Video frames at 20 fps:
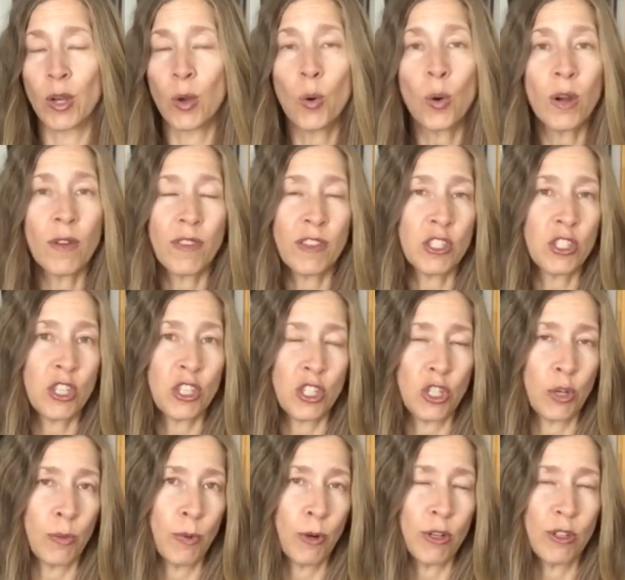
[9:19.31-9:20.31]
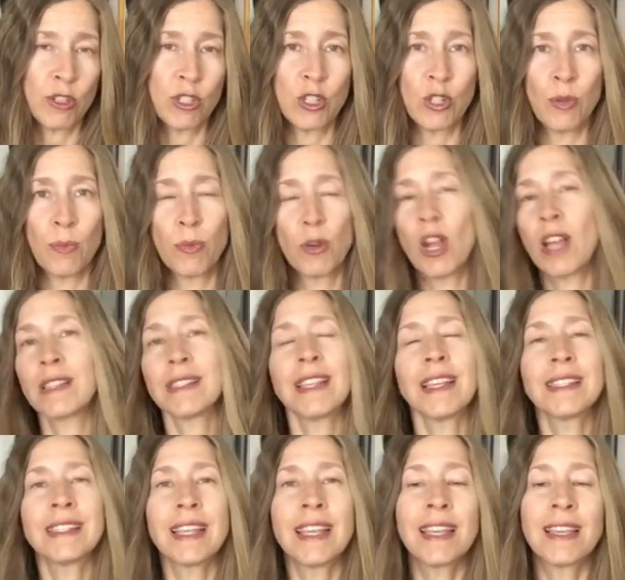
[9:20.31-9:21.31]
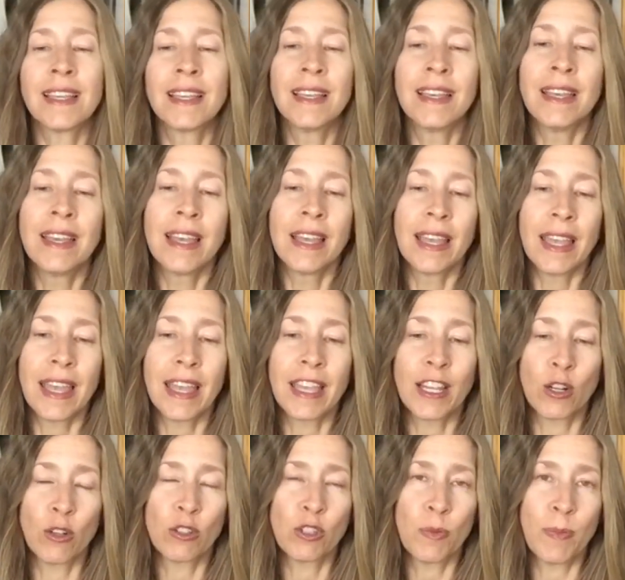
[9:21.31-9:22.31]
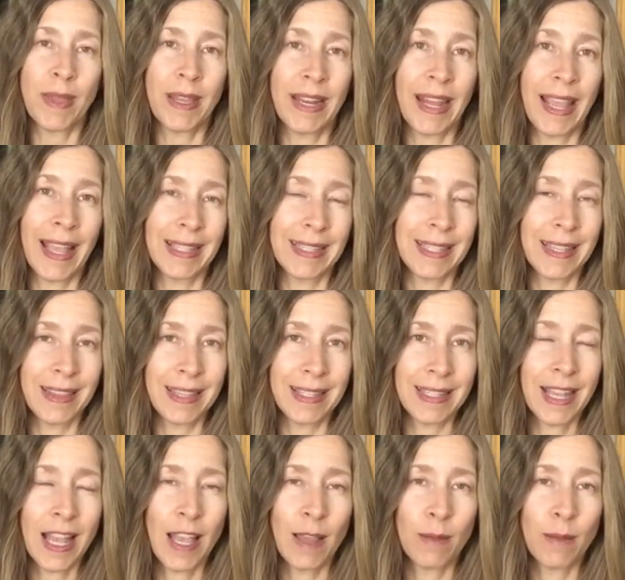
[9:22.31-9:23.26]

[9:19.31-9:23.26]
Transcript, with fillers: Or if it's just your personal processing, it can also be enhanced at this time.